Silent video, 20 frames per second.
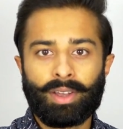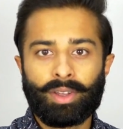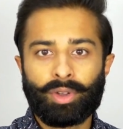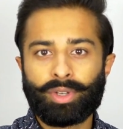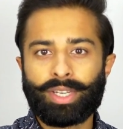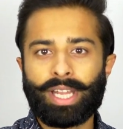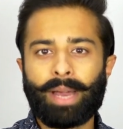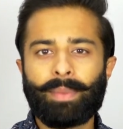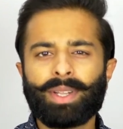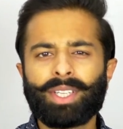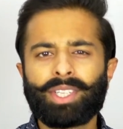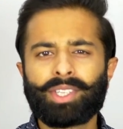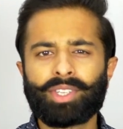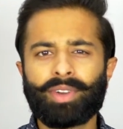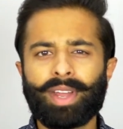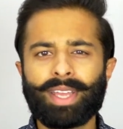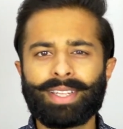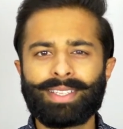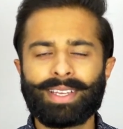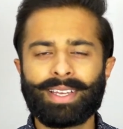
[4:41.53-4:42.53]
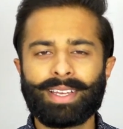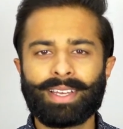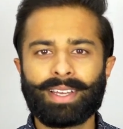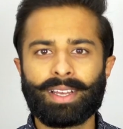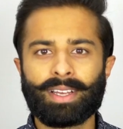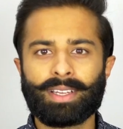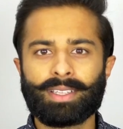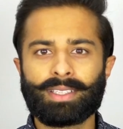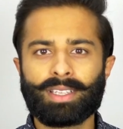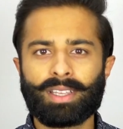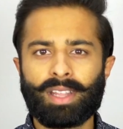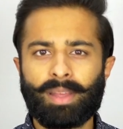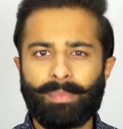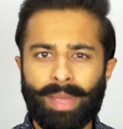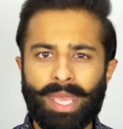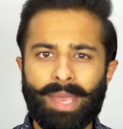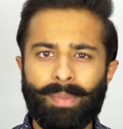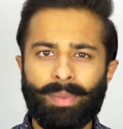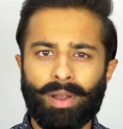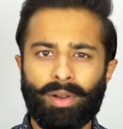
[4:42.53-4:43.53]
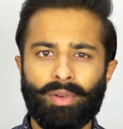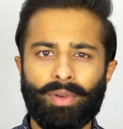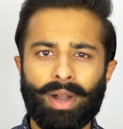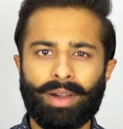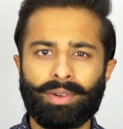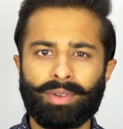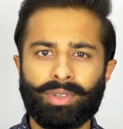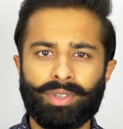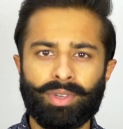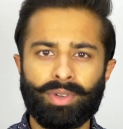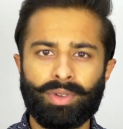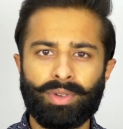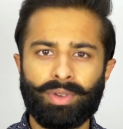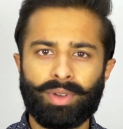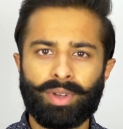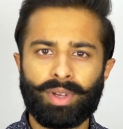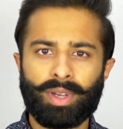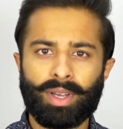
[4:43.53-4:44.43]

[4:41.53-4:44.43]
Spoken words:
You're demonstrating to the people around you,